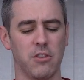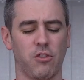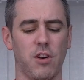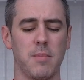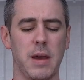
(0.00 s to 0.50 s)
is
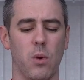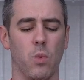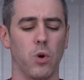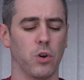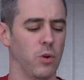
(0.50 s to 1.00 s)
trying to make
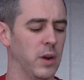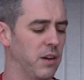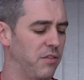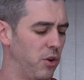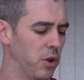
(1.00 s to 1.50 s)
water
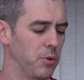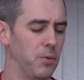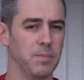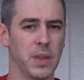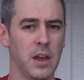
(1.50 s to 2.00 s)
cooling affordable.